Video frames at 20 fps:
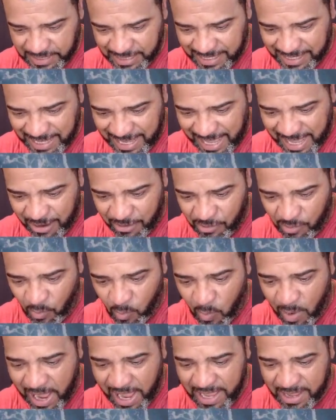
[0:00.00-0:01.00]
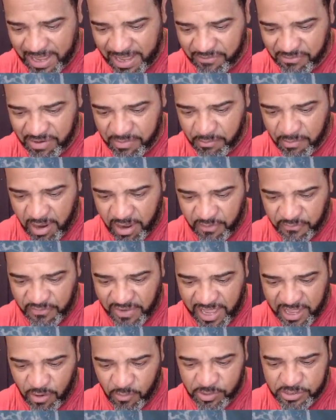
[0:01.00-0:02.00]
And I don't know why every
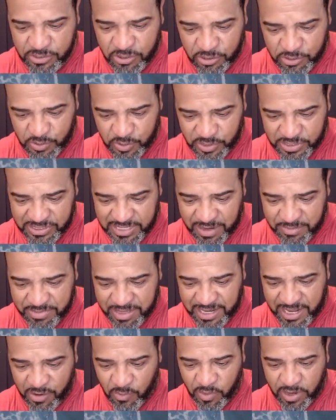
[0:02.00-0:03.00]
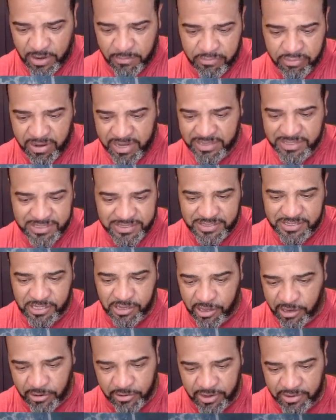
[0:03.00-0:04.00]
month I always go through the same thing. I don't want to break this
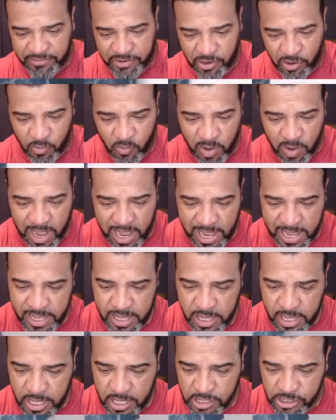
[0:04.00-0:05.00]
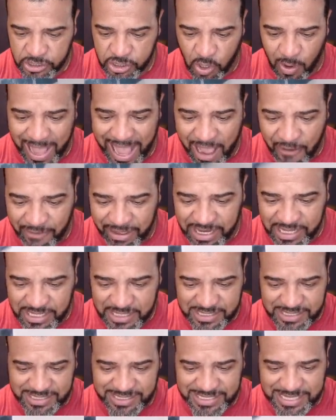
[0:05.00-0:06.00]
seal. I don't even know why. So I
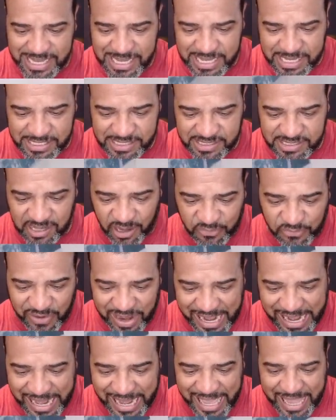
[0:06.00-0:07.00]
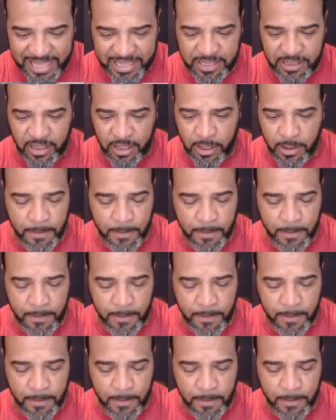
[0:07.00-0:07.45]
already see stuff I like.